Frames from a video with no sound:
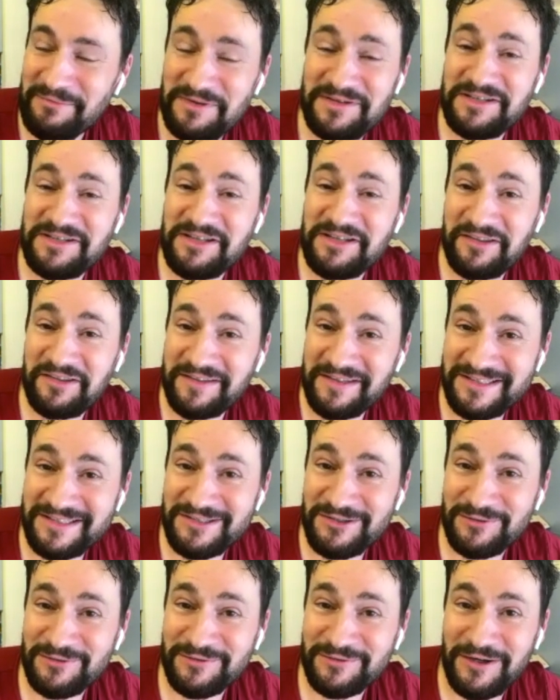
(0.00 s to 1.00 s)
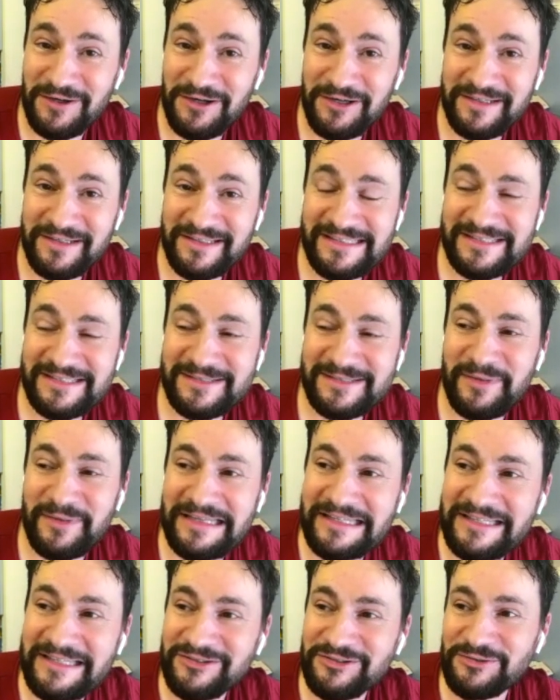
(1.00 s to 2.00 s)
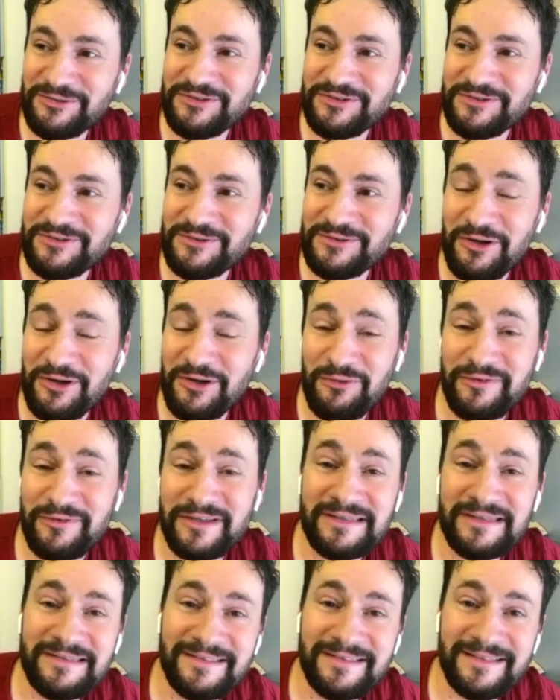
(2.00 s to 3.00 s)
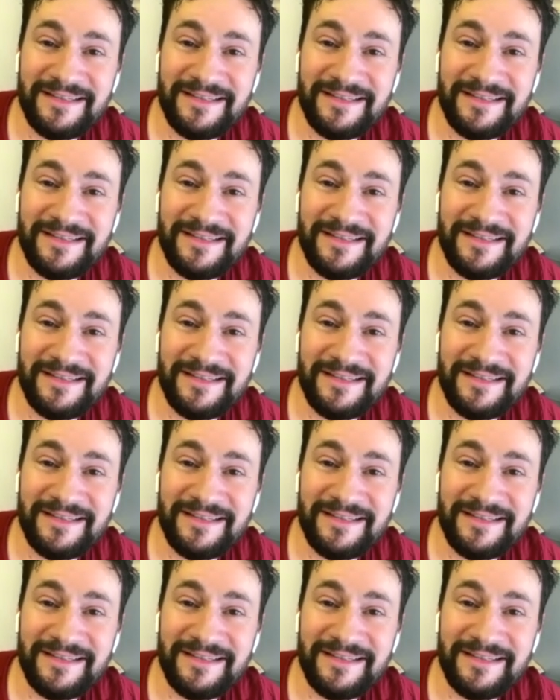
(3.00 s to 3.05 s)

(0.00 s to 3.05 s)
nothing so far, and it's mainly due to COVID.